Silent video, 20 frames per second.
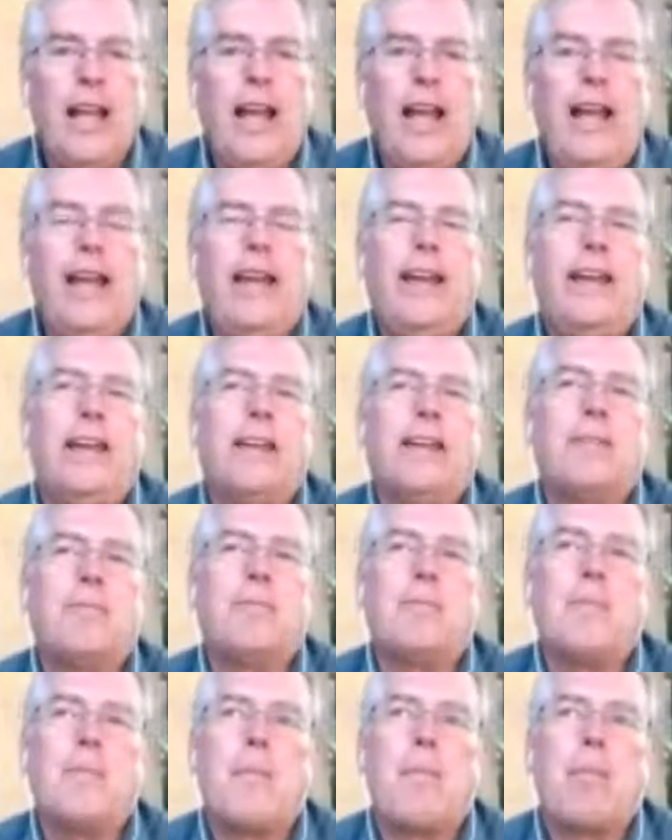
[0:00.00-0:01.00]
And
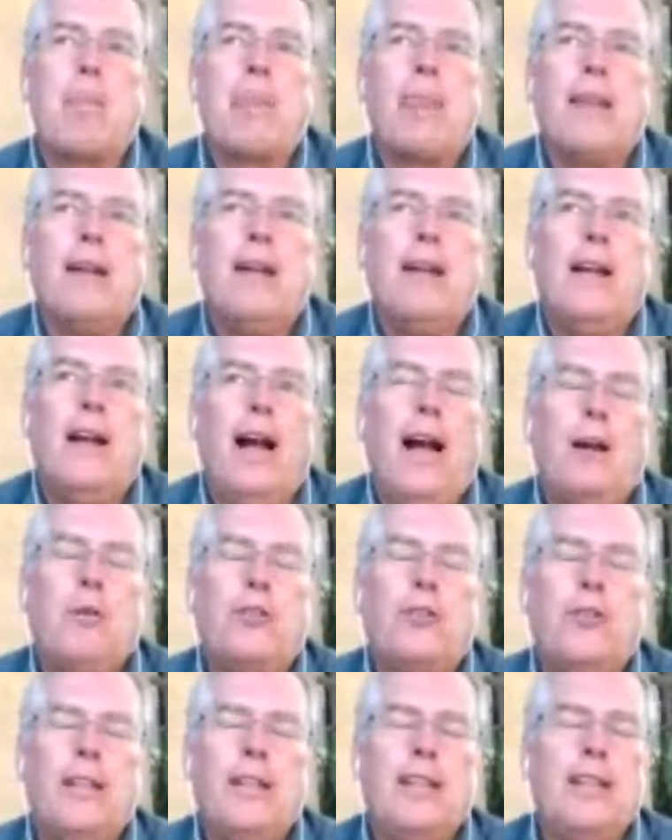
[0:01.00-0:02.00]
I
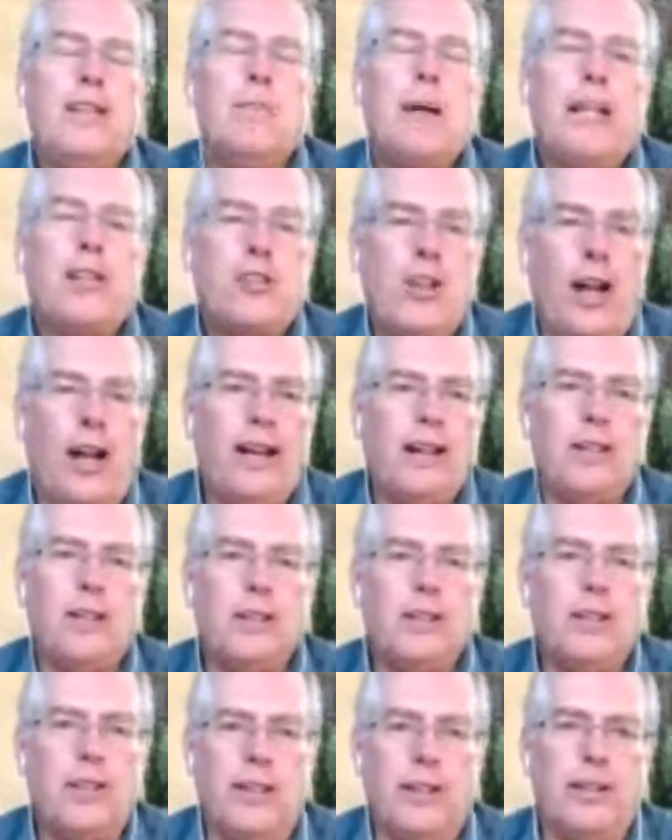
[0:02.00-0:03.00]
was thinking of my
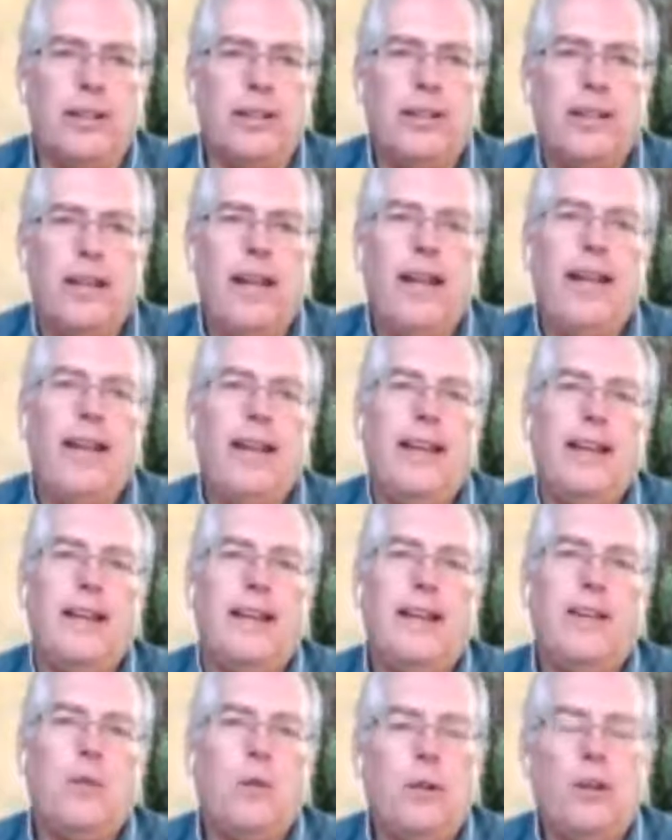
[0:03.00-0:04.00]
childhood and
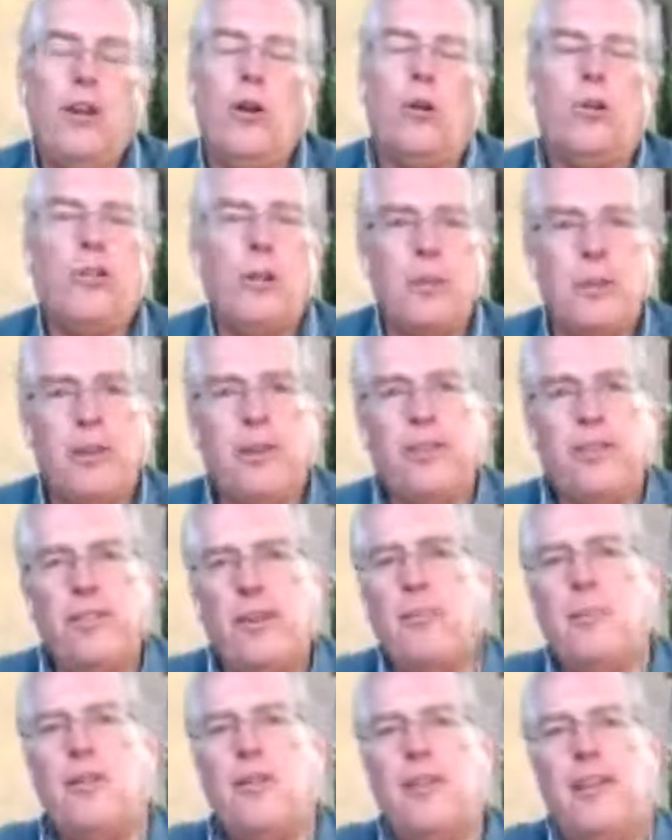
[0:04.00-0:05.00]
you know some of the some
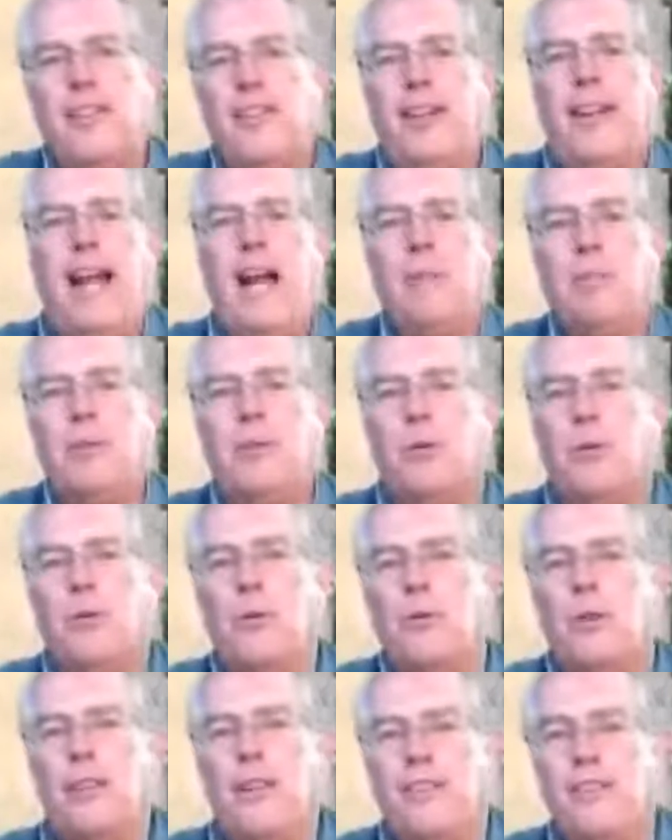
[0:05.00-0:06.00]
of the things that happened that were
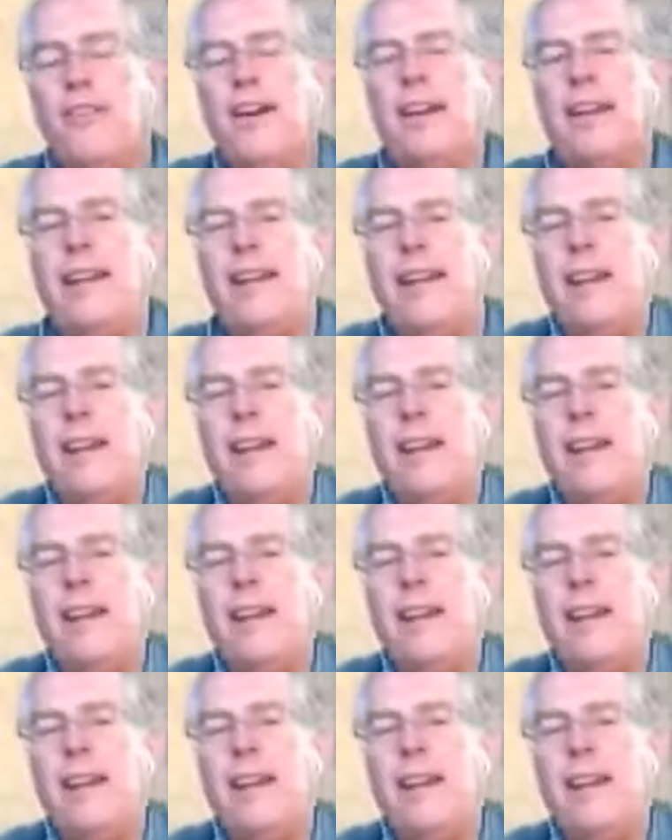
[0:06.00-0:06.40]
really funny.